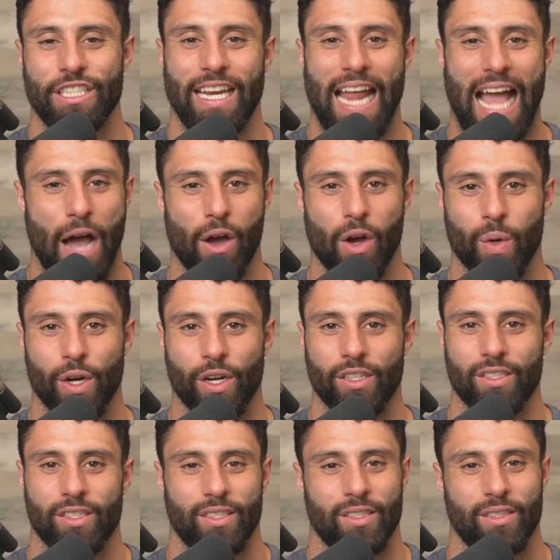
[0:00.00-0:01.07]
how it
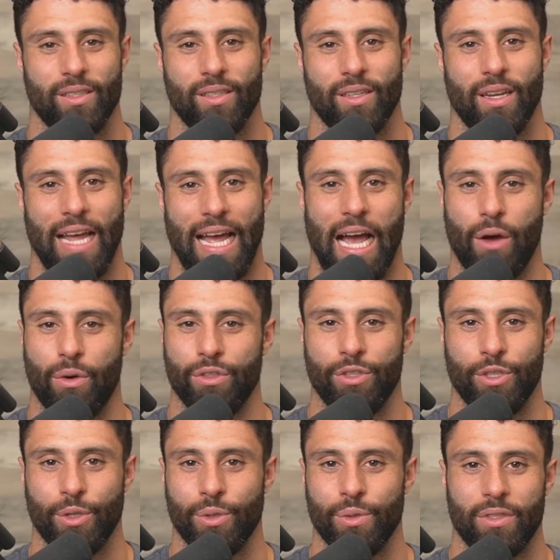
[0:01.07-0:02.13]
works, how it's
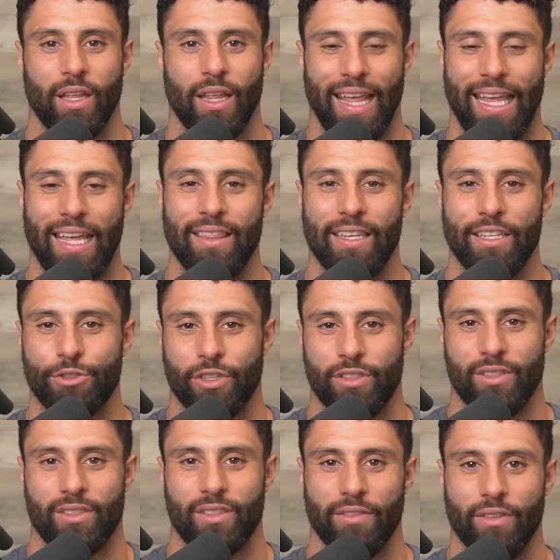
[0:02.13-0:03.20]
used, and the
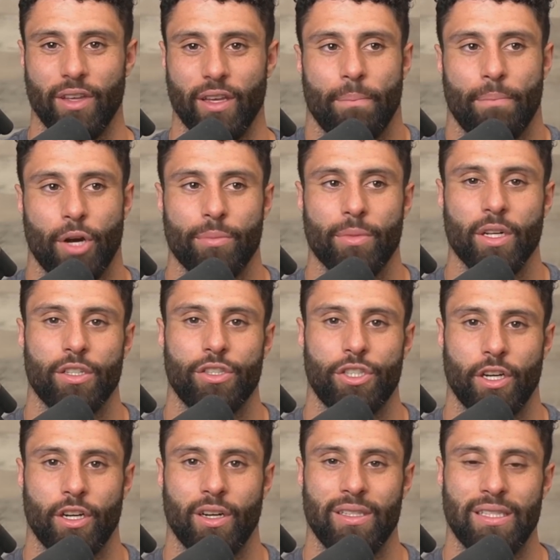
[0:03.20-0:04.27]
intrinsics of it. Permanent
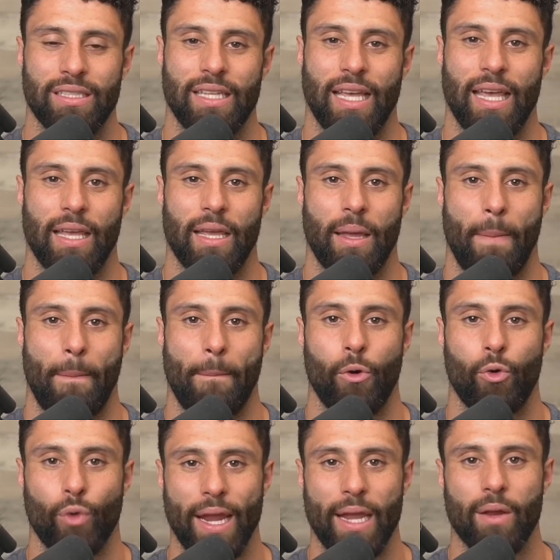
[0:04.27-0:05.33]
insurance is a
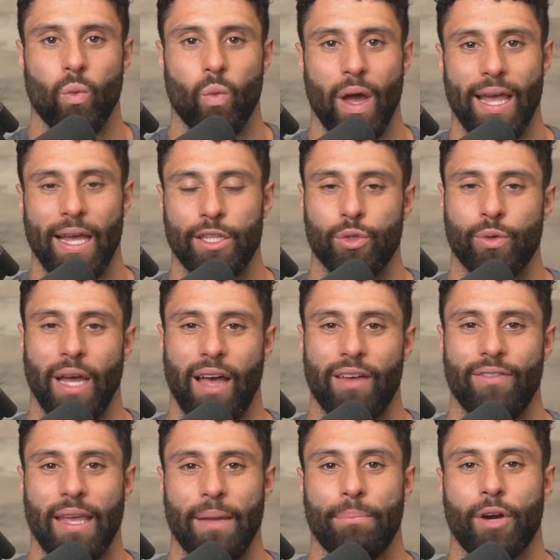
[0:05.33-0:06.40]
great way to have
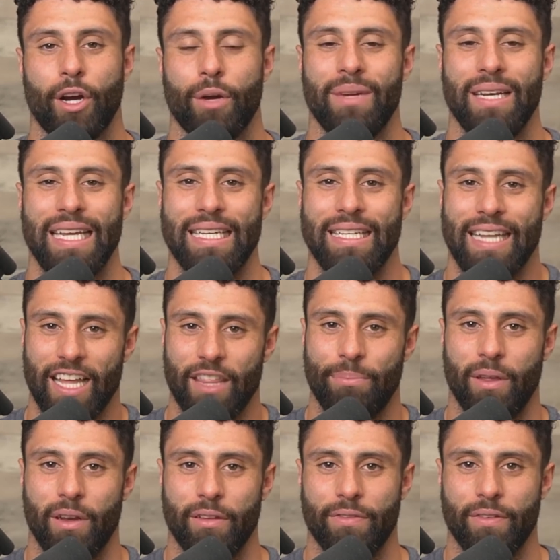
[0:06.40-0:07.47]
a permanent death
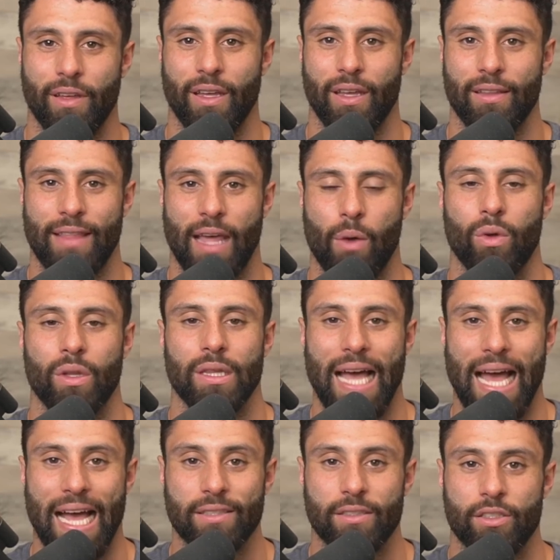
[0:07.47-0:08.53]
benefit that will
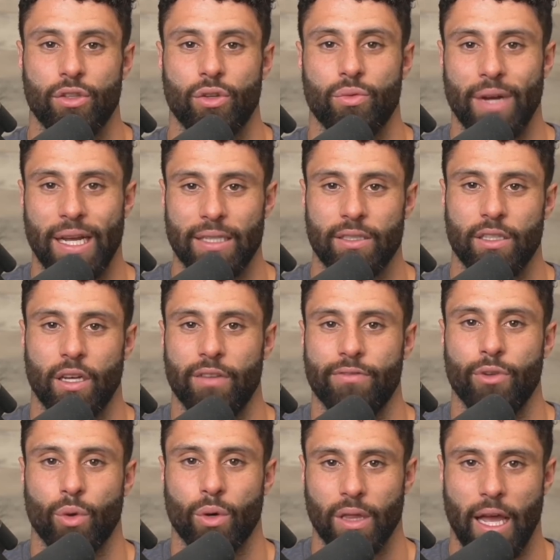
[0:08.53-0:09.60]
last the rest of
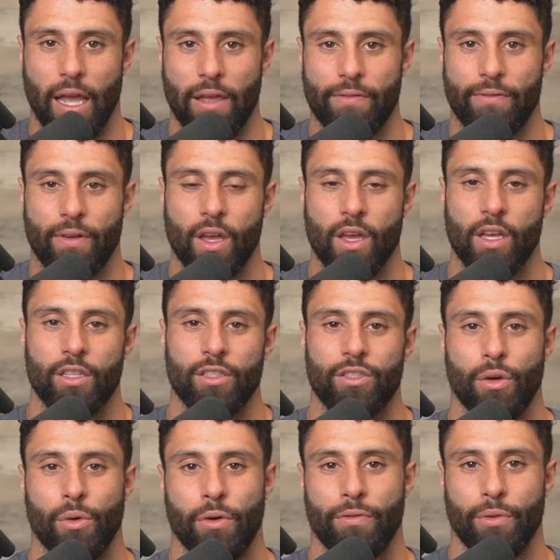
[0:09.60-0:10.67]
your life.
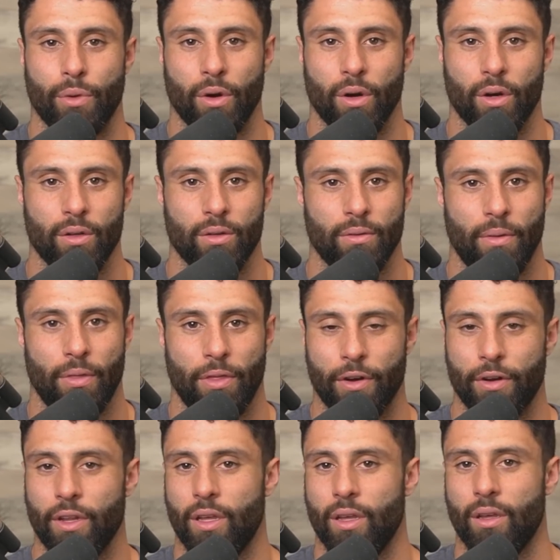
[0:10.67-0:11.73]
So if you're
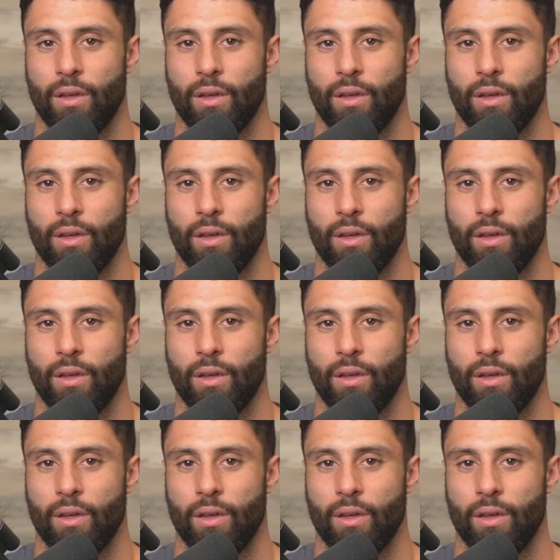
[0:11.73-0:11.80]
30,